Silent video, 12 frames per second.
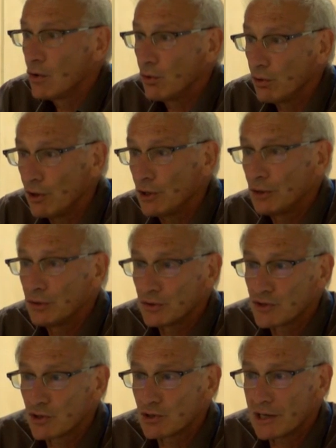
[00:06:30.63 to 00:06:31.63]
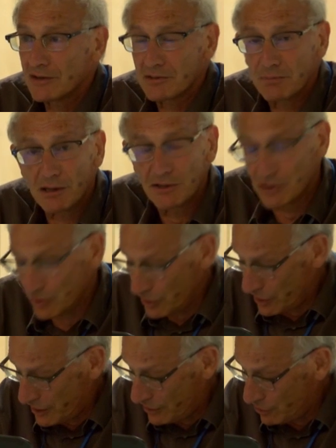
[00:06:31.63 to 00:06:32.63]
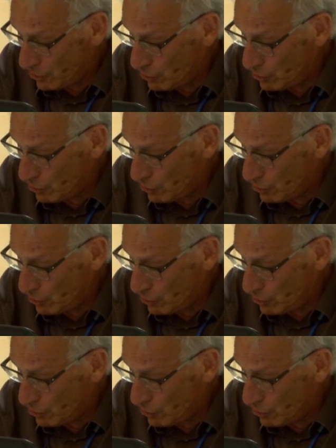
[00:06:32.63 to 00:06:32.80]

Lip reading: although social anthropologists tended